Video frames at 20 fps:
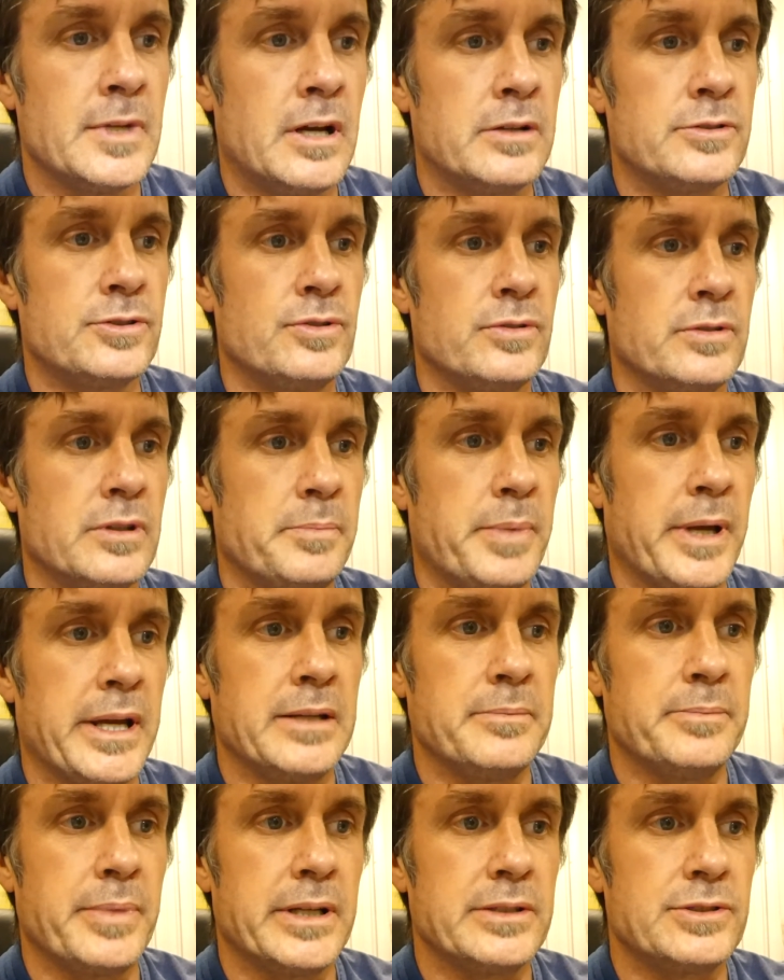I took the
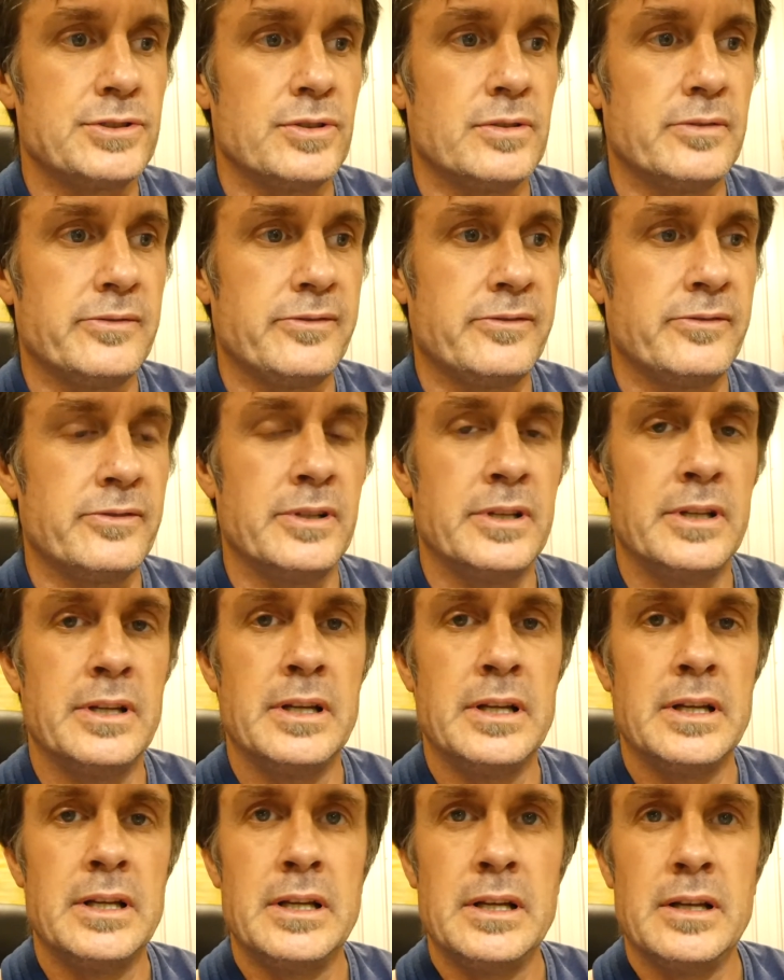pain patch off
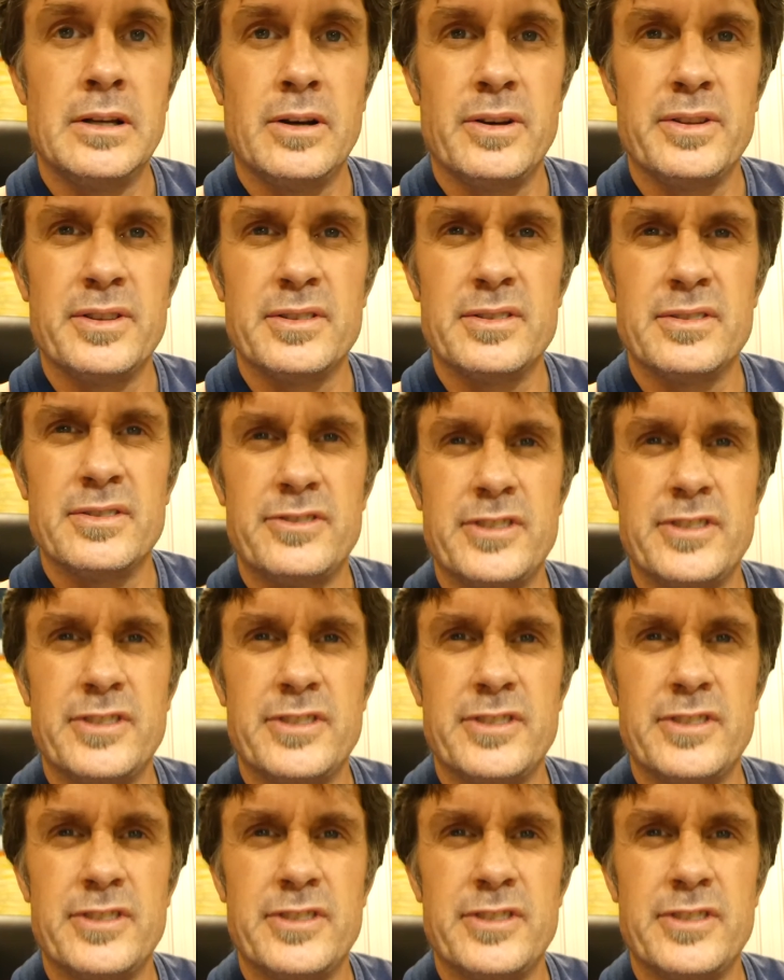on